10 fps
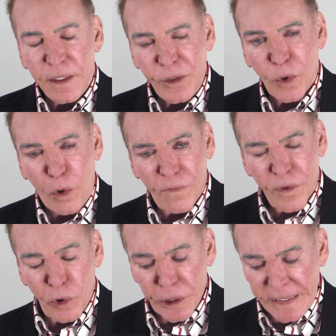you're
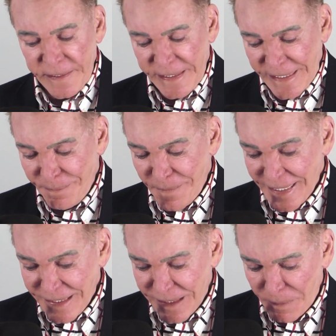overlooking the
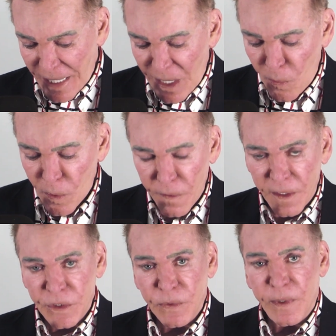immense power that you